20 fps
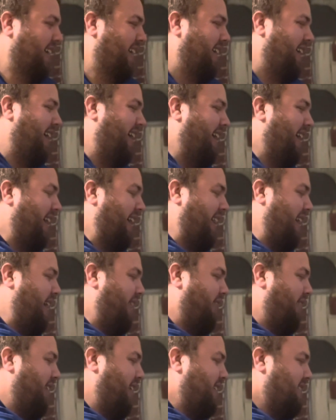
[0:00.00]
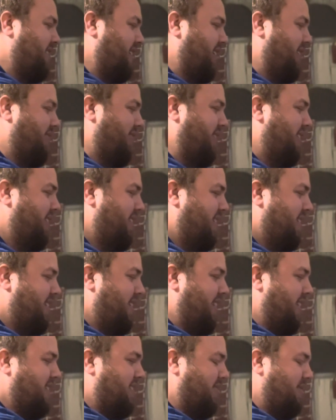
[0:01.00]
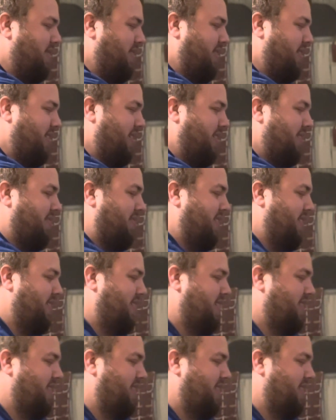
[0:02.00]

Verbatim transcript: I like that one. That's a good one. That's a really good one.